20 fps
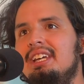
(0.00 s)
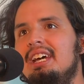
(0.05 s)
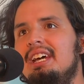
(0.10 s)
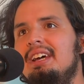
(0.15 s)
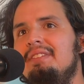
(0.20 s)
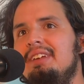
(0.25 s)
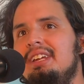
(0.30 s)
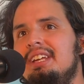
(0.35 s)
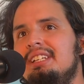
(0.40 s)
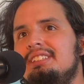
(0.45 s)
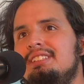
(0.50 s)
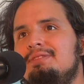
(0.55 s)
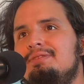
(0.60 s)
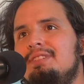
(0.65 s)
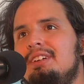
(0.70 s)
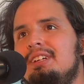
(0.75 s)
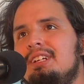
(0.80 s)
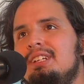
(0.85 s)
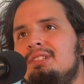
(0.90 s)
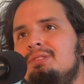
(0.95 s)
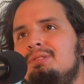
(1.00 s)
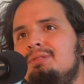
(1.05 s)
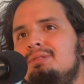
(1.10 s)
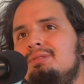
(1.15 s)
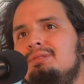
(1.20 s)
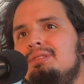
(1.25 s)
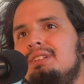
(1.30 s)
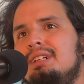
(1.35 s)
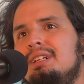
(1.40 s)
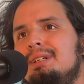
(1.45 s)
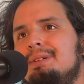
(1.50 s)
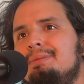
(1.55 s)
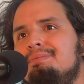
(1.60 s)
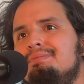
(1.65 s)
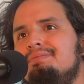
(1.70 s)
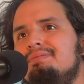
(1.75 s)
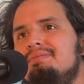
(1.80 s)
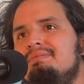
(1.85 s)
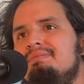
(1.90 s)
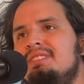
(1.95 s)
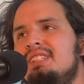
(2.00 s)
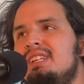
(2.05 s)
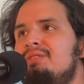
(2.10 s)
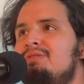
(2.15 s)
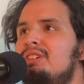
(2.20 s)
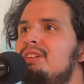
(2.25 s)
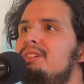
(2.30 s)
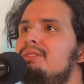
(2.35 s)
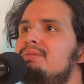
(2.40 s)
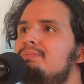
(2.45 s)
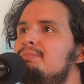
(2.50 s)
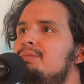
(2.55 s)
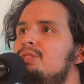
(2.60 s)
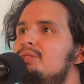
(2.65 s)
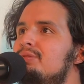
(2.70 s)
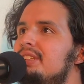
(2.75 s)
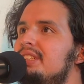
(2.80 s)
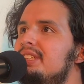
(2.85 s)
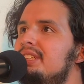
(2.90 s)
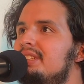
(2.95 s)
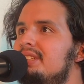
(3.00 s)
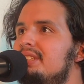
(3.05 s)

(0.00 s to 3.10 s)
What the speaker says: I mean, it's a very cool, different movie